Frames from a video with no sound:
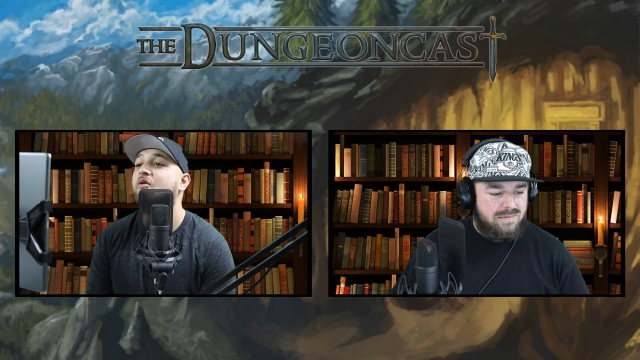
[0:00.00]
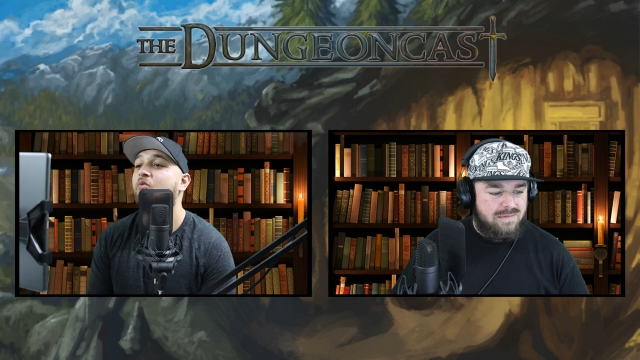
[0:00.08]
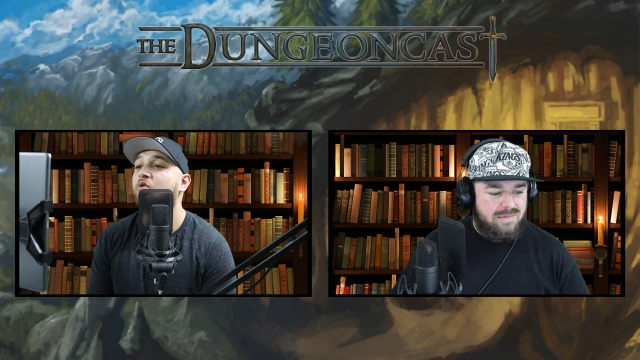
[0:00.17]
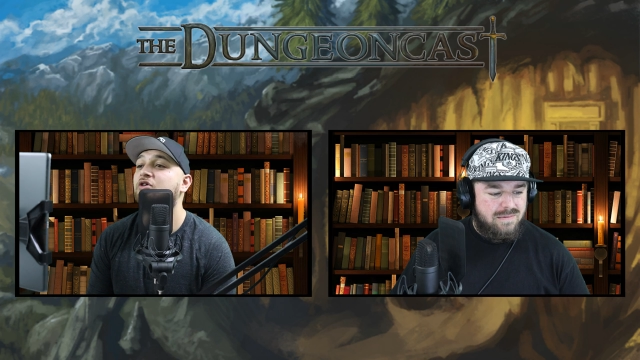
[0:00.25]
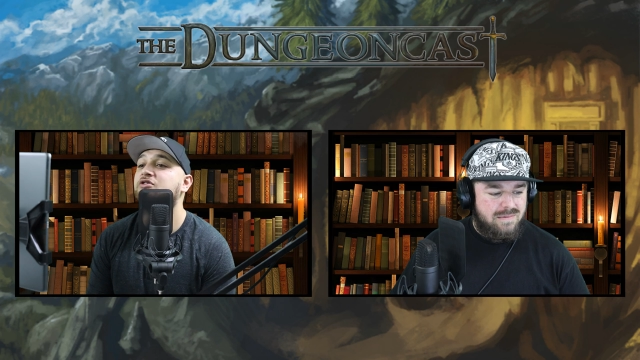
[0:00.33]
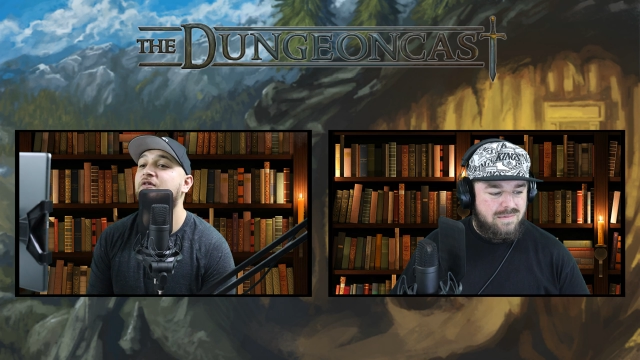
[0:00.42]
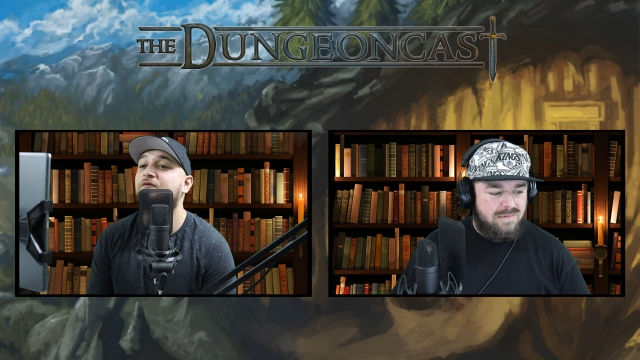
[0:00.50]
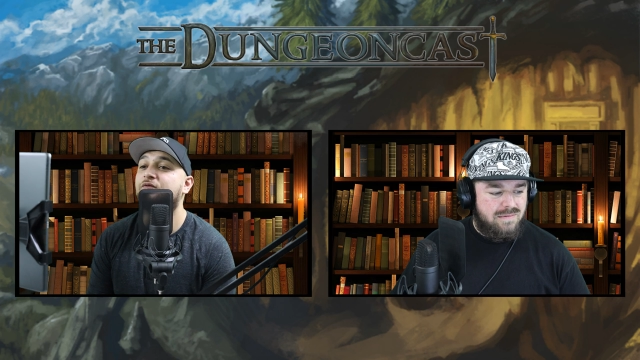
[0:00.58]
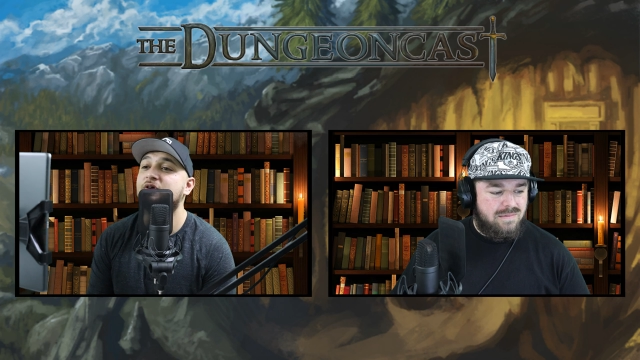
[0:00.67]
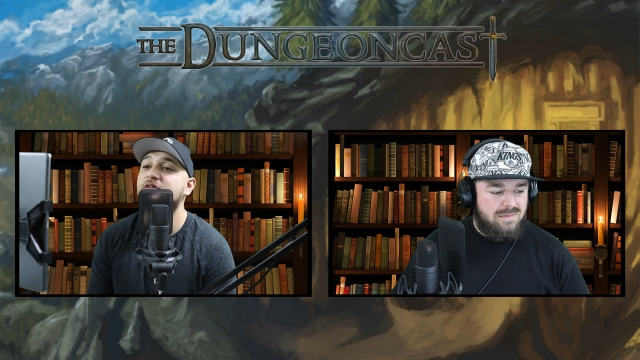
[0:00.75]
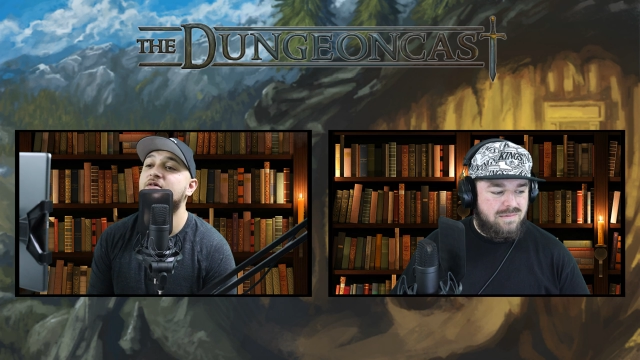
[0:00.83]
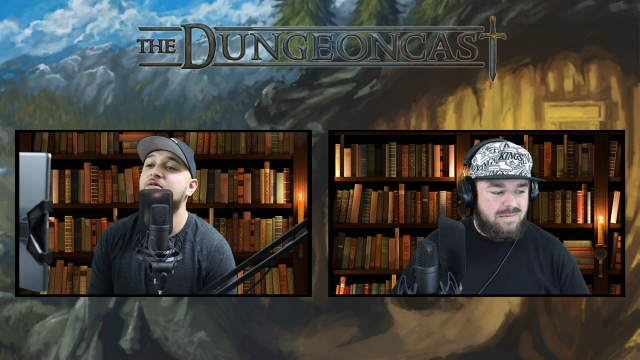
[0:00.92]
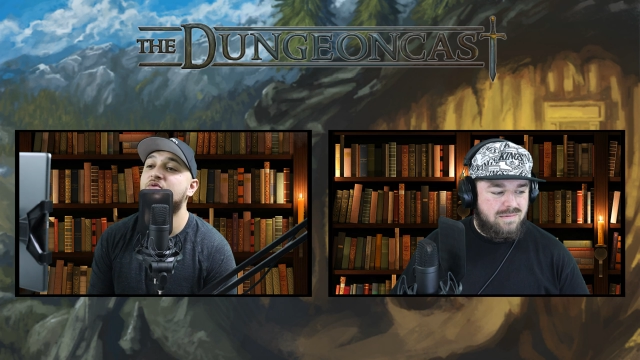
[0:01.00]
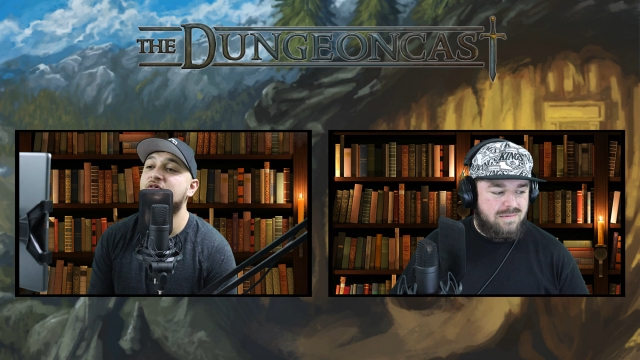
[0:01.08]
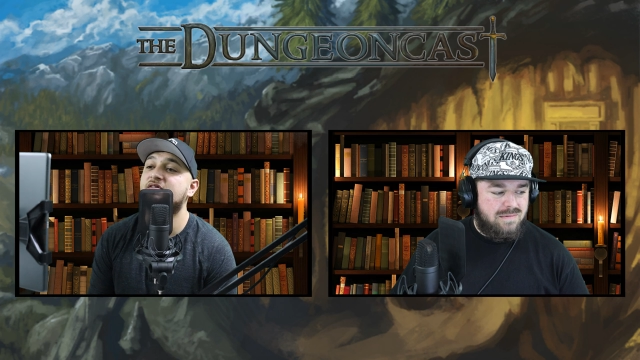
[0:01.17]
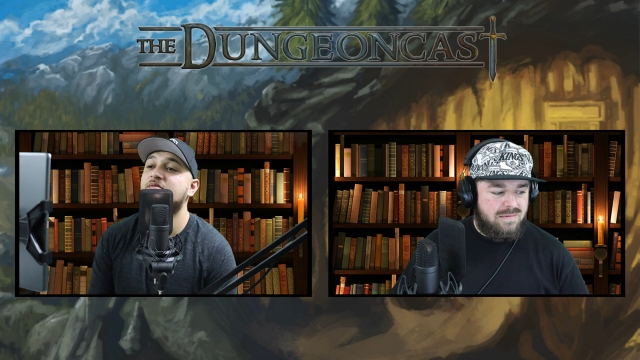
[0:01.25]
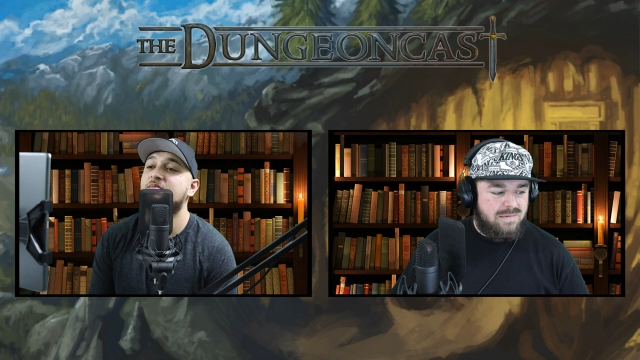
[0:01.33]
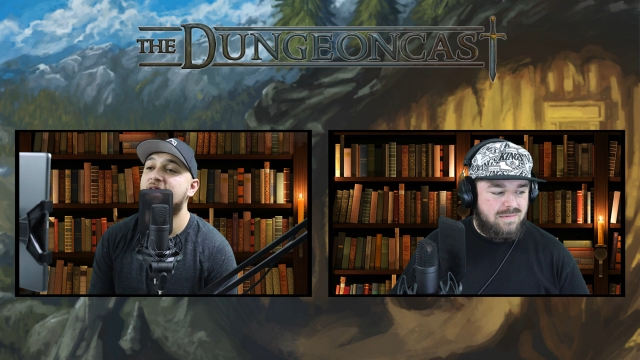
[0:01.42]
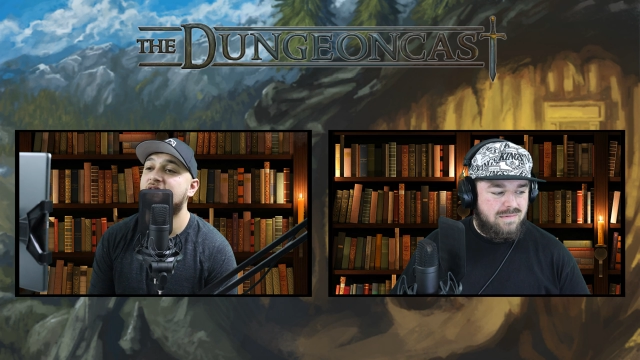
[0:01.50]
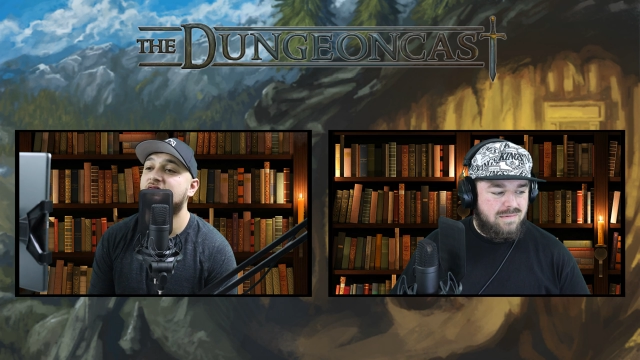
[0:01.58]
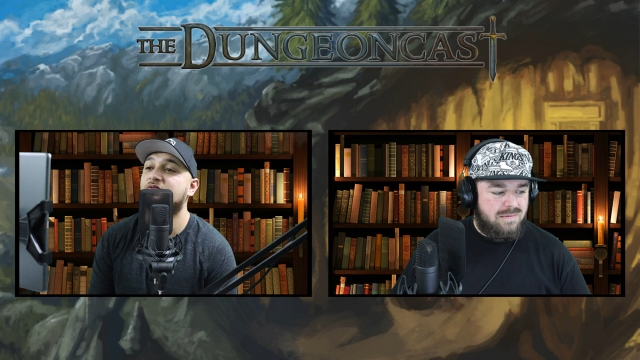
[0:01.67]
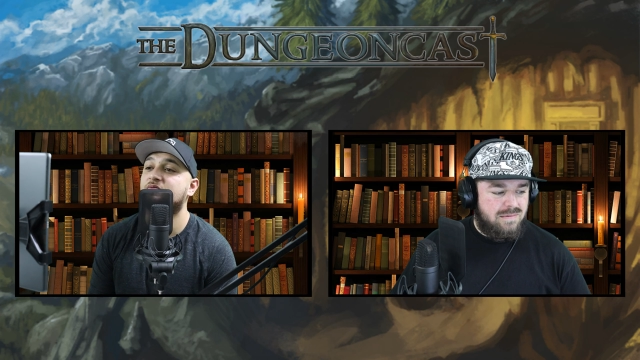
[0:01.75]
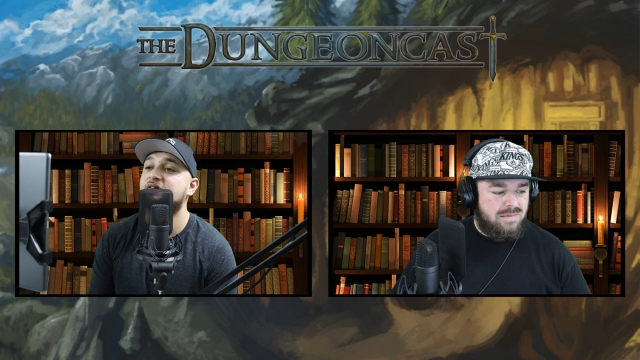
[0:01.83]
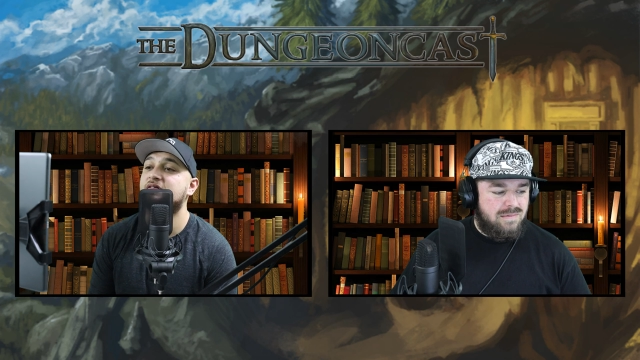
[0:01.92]
Speaker 1: work to free their imprisoned
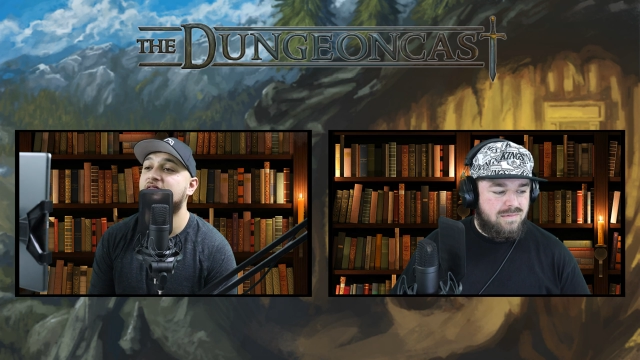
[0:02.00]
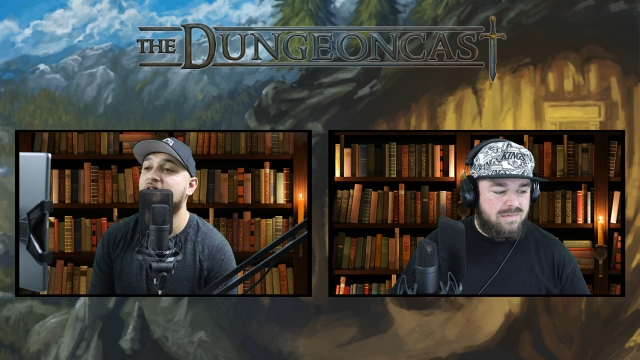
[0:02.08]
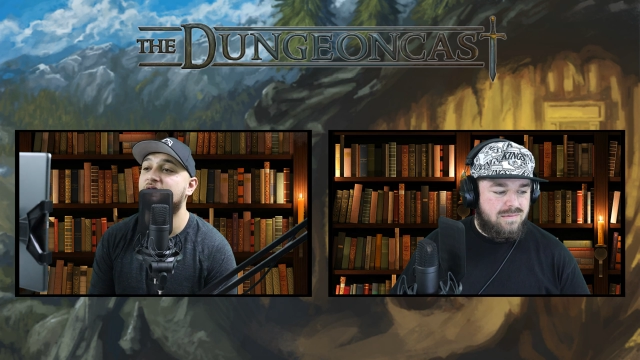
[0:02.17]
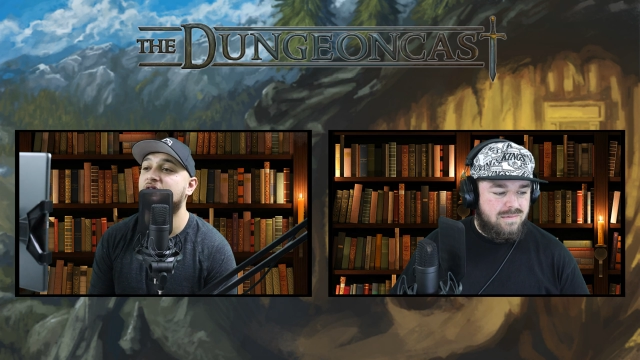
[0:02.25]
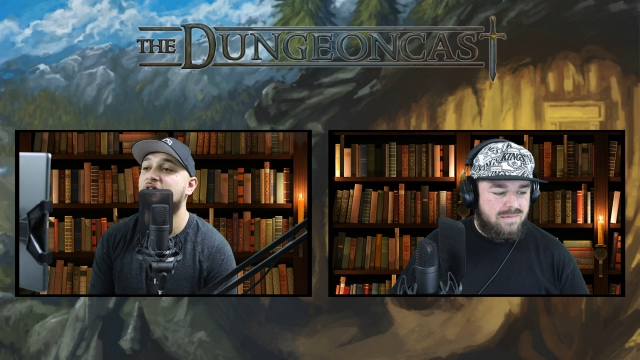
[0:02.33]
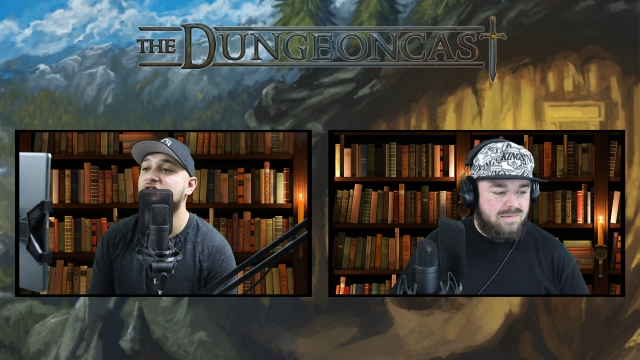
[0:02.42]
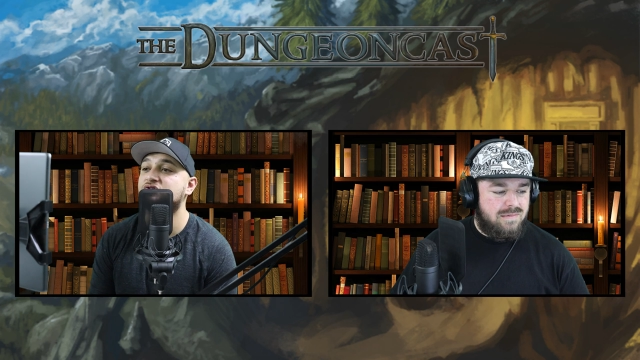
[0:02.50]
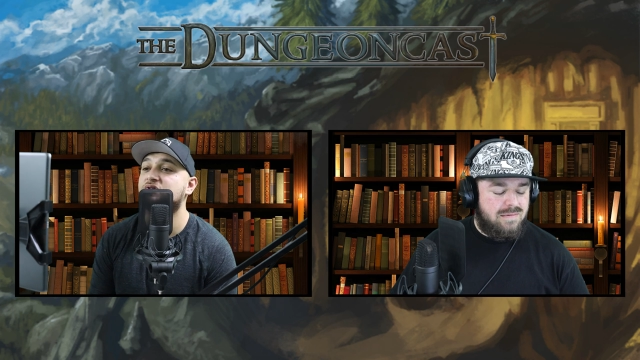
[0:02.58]
master, rediscover lost